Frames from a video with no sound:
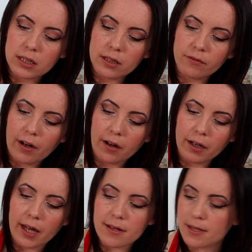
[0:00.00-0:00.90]
give our
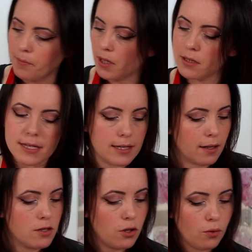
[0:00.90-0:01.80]
cake something to
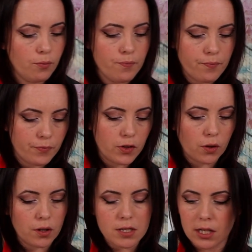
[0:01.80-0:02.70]
stick to. And
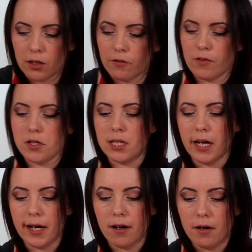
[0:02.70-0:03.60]
you're going to take your first
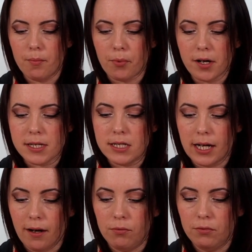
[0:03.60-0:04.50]
layer and press it
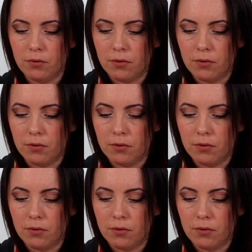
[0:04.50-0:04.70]
down.